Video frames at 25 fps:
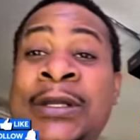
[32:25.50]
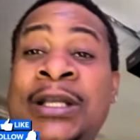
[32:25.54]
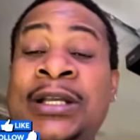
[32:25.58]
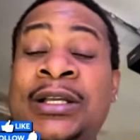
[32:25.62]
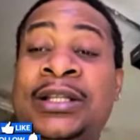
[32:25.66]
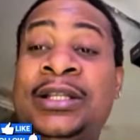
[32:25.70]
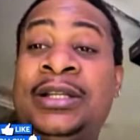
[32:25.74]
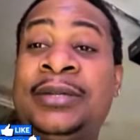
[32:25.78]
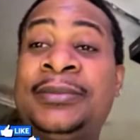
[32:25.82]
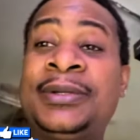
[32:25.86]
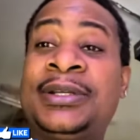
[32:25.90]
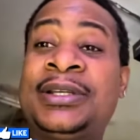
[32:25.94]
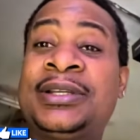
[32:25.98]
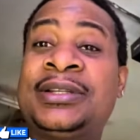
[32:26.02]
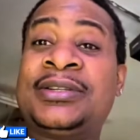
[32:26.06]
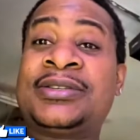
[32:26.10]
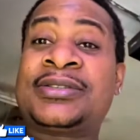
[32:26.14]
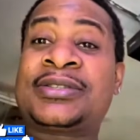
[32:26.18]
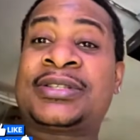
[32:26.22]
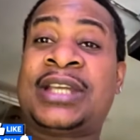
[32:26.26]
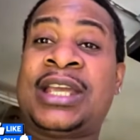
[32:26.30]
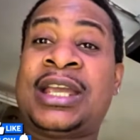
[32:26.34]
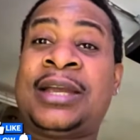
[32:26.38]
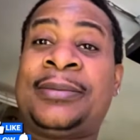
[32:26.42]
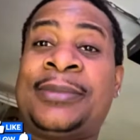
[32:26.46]
Let me get this
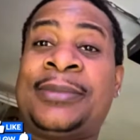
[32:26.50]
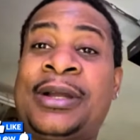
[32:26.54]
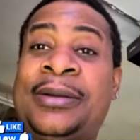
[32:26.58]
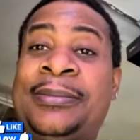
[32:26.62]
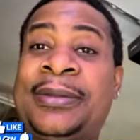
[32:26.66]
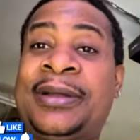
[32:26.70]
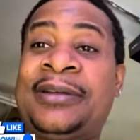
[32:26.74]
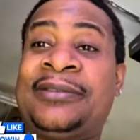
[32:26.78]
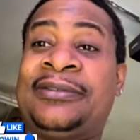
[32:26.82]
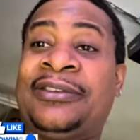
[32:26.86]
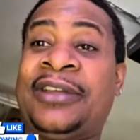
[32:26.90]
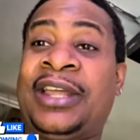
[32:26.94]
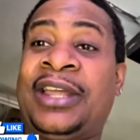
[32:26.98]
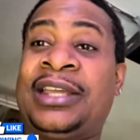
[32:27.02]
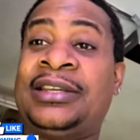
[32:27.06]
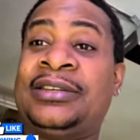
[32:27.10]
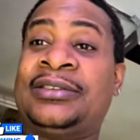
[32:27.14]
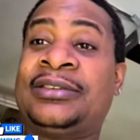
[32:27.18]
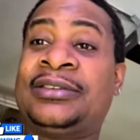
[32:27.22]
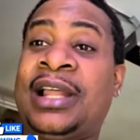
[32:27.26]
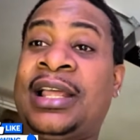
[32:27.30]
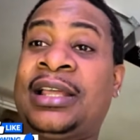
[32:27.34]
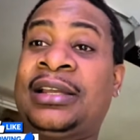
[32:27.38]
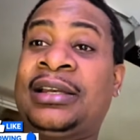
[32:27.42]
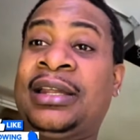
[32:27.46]
camera out my face
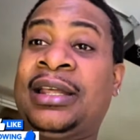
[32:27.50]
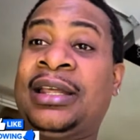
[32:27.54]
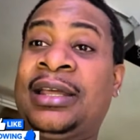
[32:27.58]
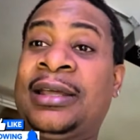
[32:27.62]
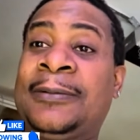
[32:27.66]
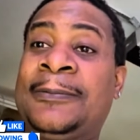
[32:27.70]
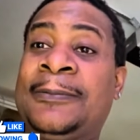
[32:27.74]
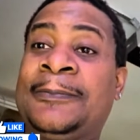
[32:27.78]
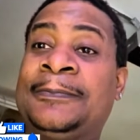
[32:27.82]
like that.